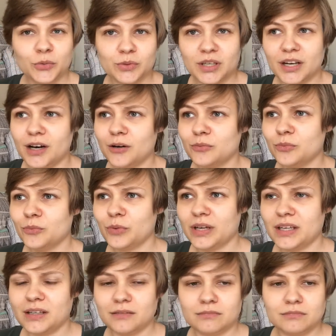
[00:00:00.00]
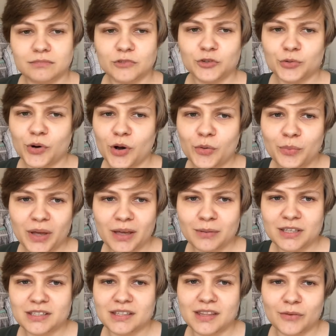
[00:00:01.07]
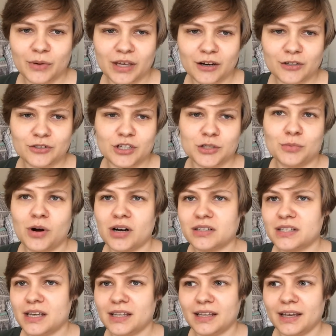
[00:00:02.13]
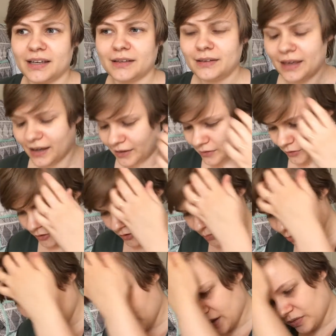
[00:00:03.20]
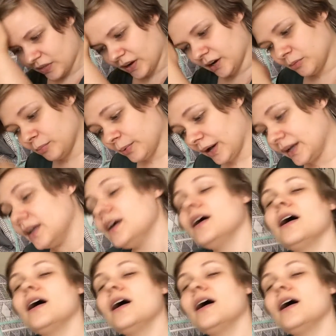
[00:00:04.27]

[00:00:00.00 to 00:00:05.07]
You know, we grow babies and then we get our stretch marks, and like, yeah, there's pride there. But